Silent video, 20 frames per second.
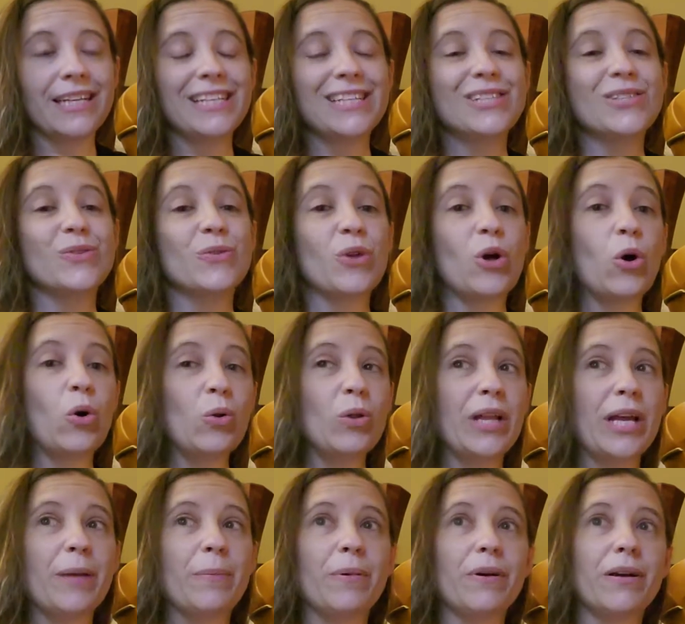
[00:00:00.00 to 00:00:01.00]
So the whole
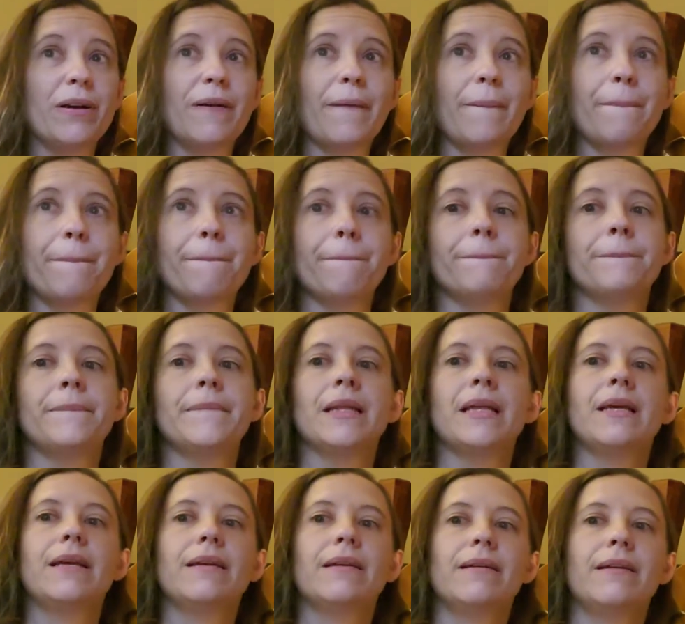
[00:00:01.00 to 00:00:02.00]
A part,
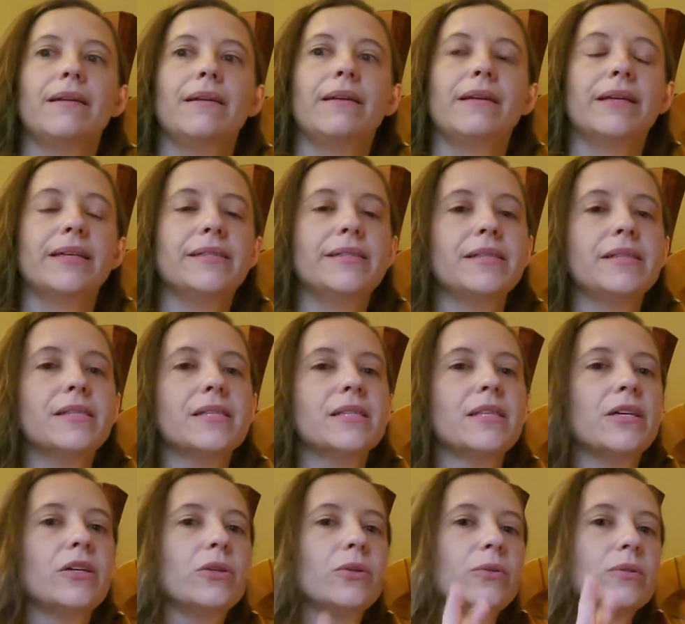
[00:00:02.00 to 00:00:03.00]
nice and
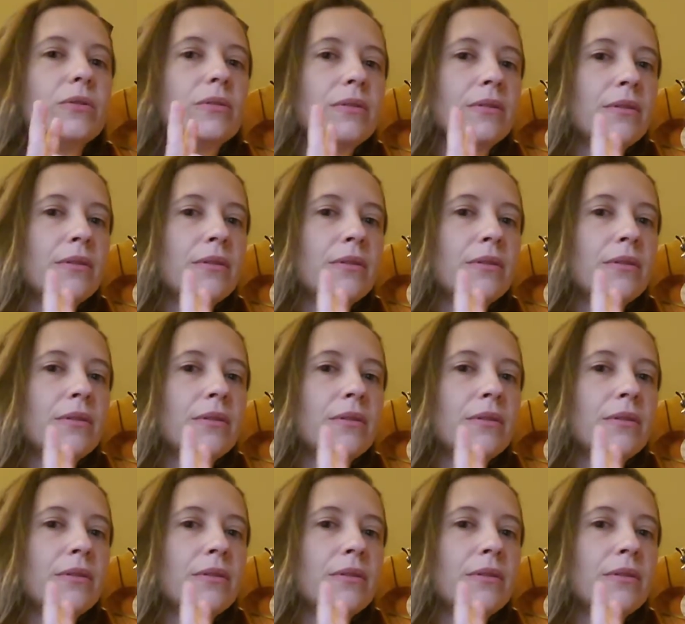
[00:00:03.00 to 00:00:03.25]
slow.